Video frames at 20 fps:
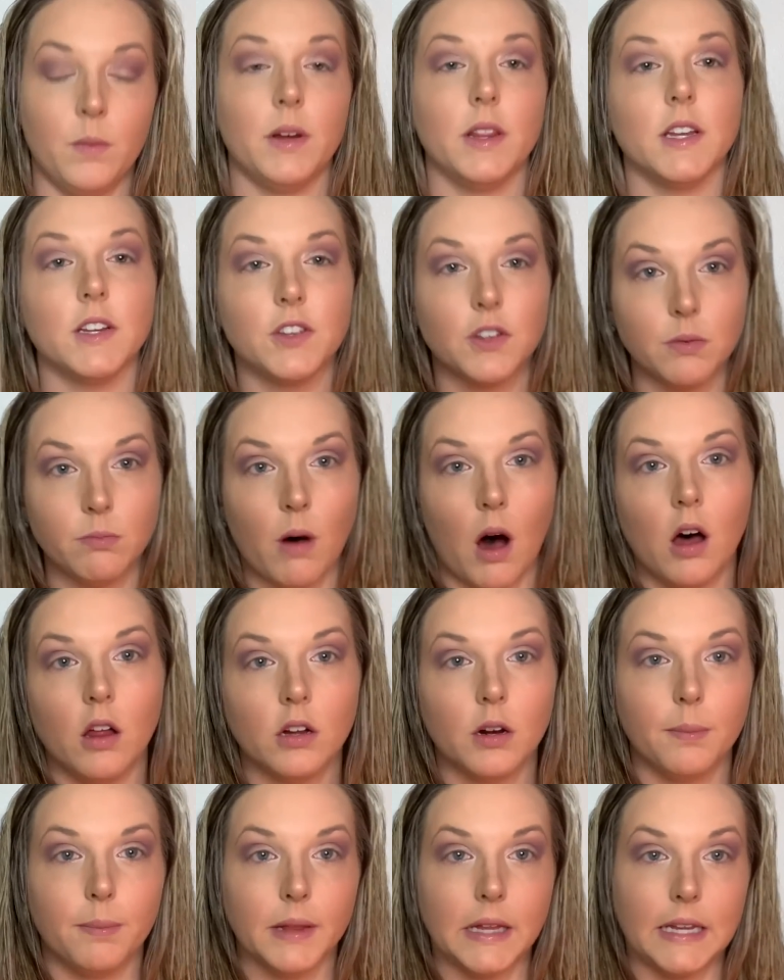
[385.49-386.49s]
with a smaller
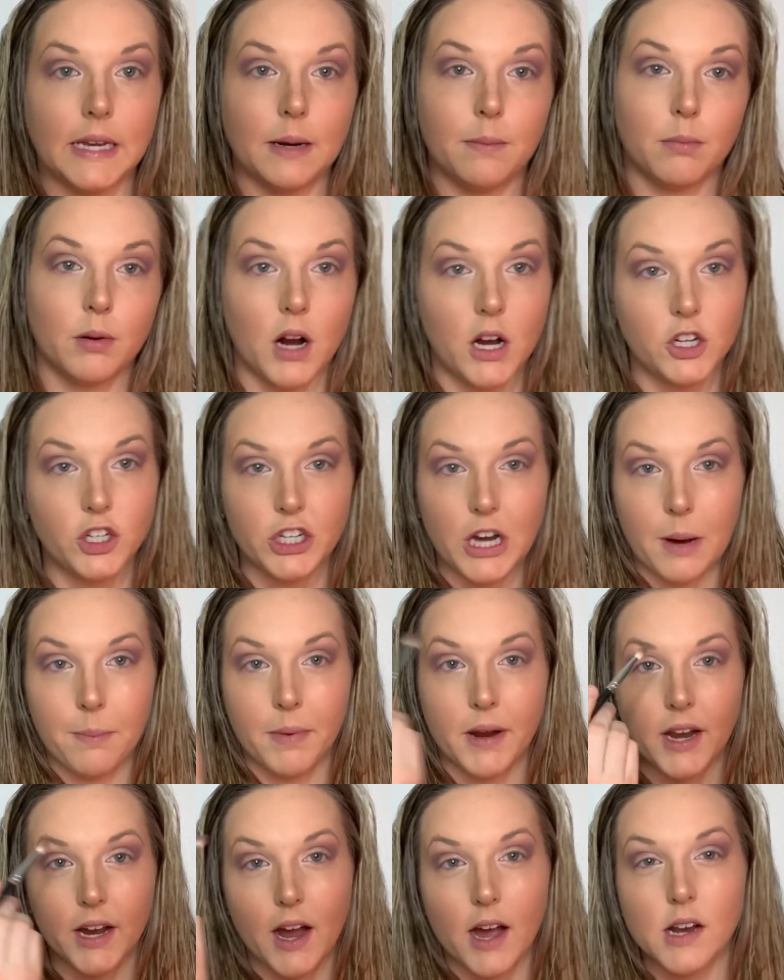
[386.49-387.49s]
blending brush, I'm
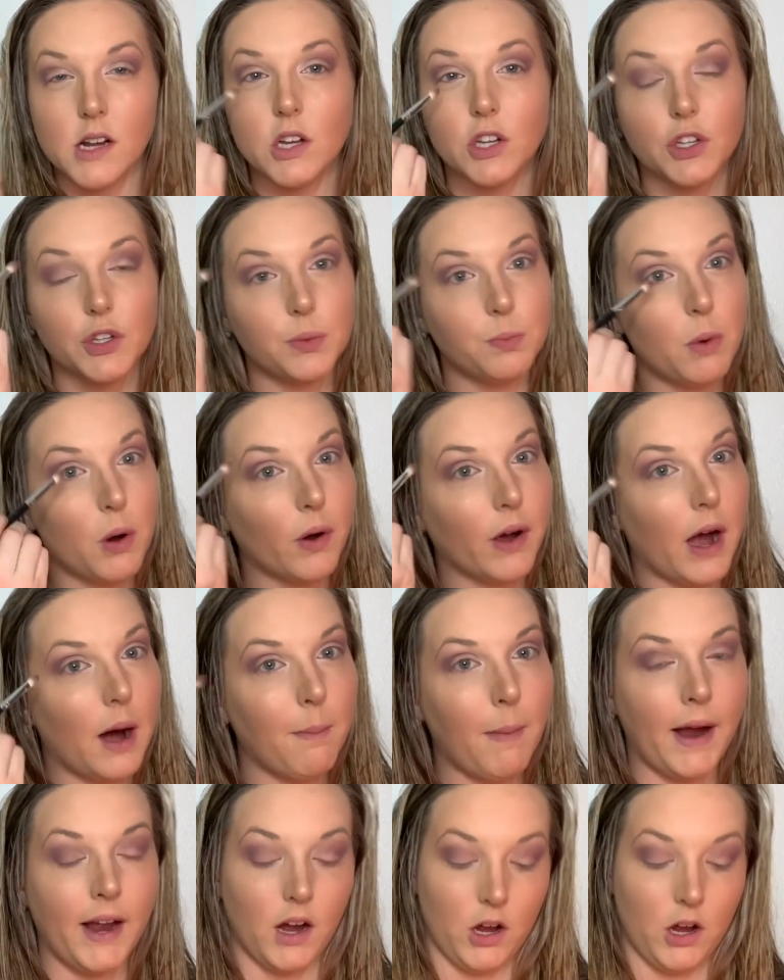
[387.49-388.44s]
going to kind of smoke out my